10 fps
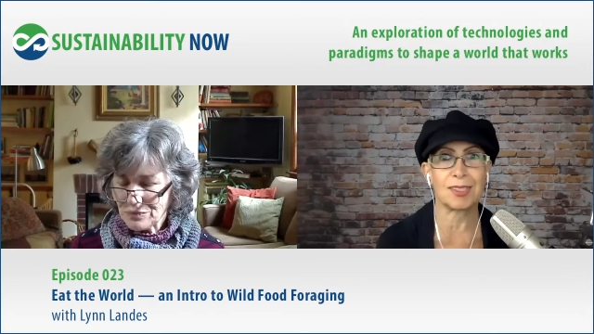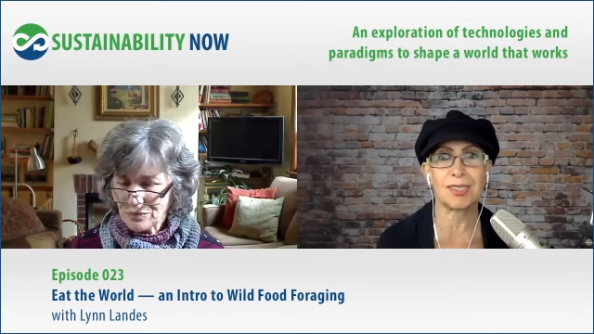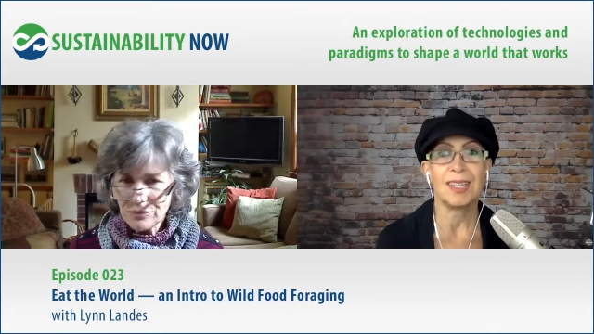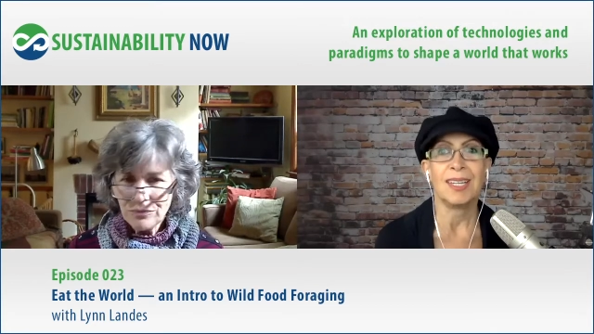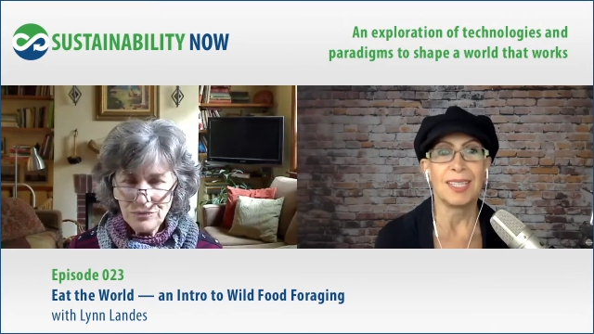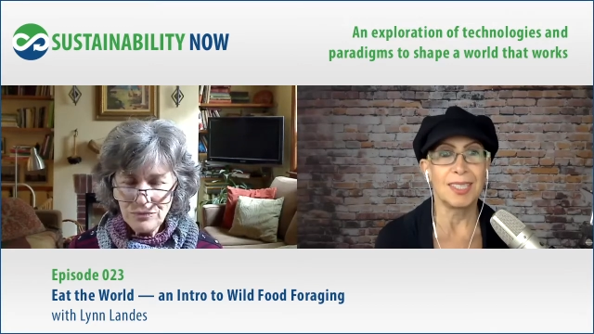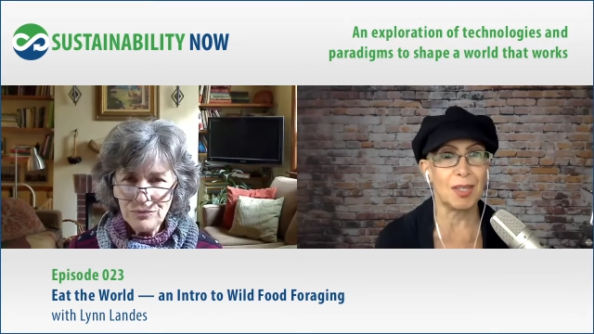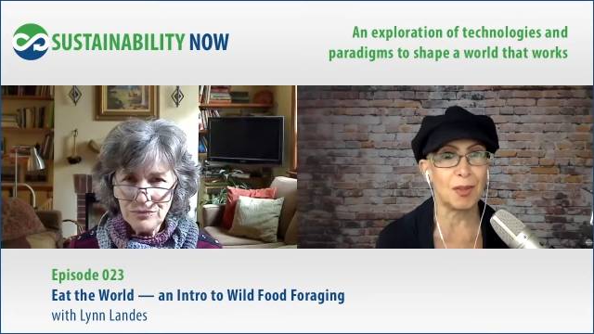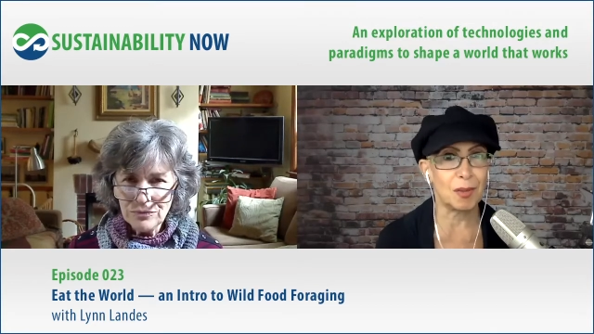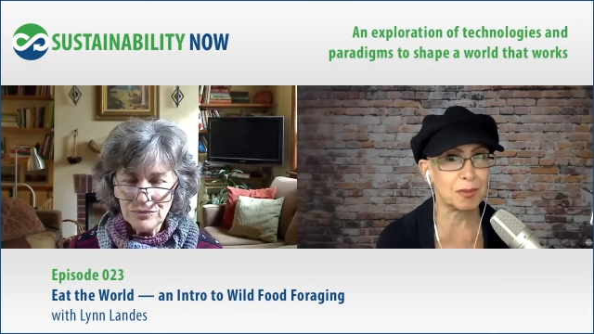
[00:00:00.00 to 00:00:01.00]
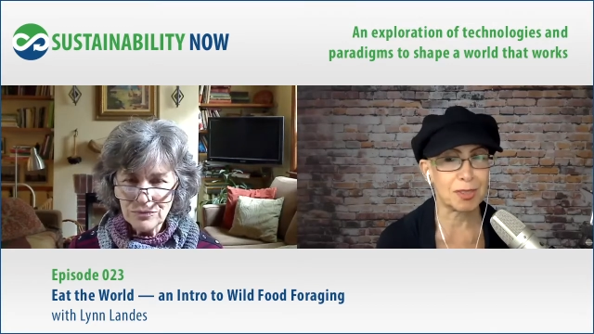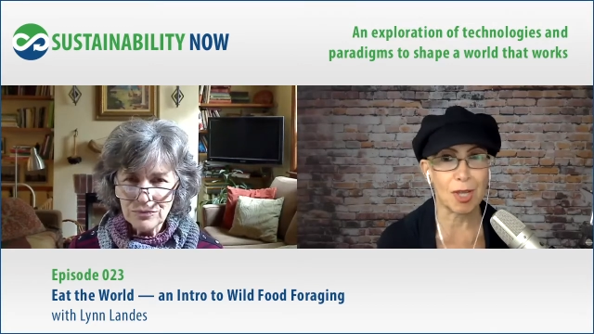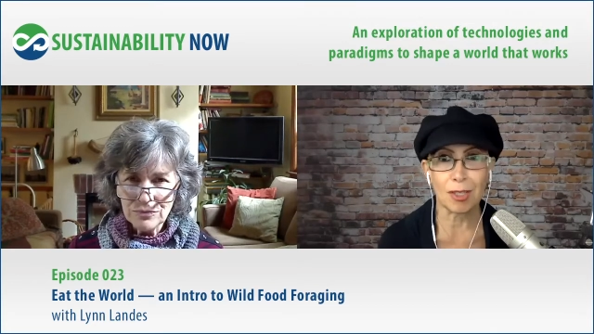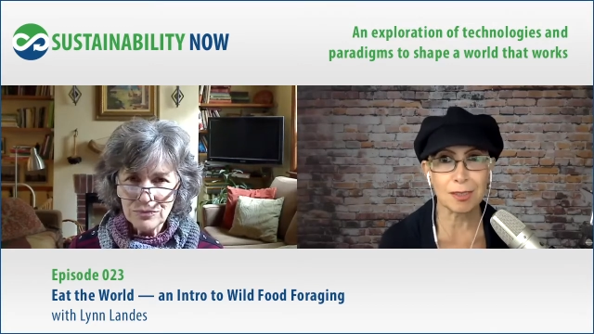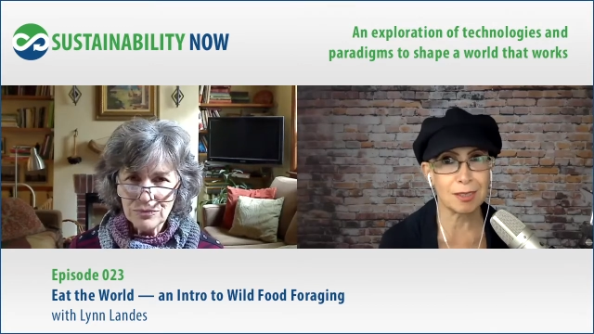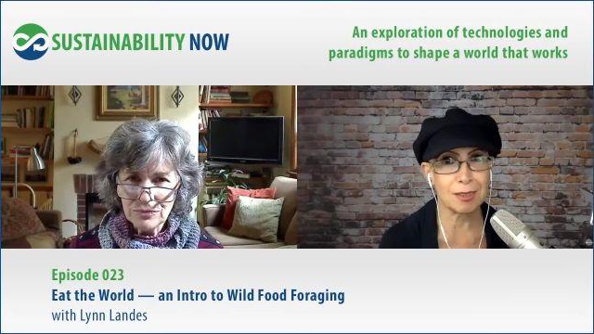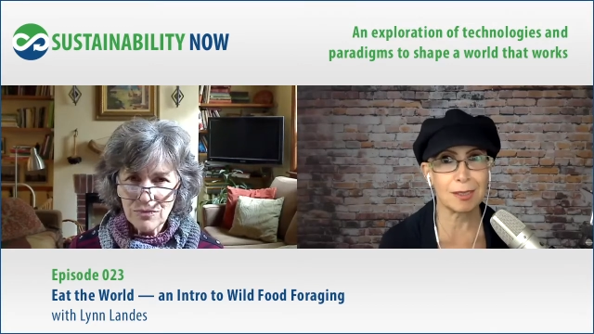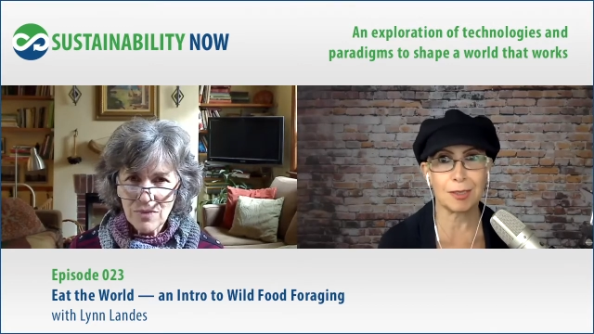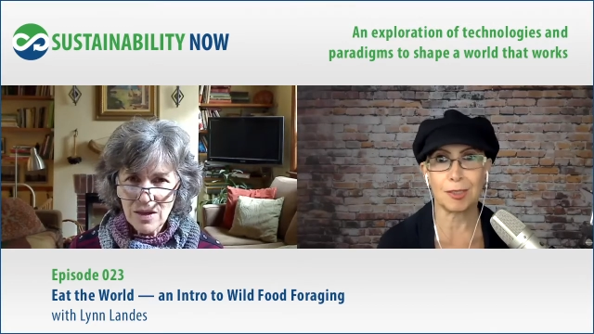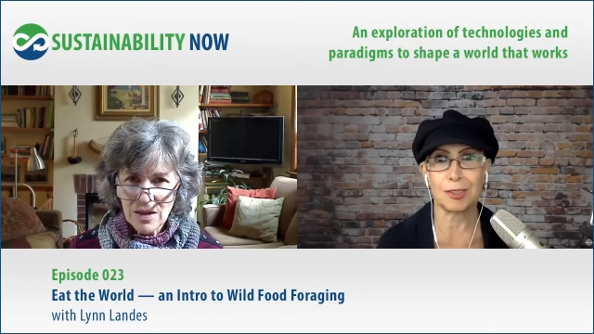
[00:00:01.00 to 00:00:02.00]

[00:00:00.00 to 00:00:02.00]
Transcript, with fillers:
Speaker 1: There's, you know, talk to your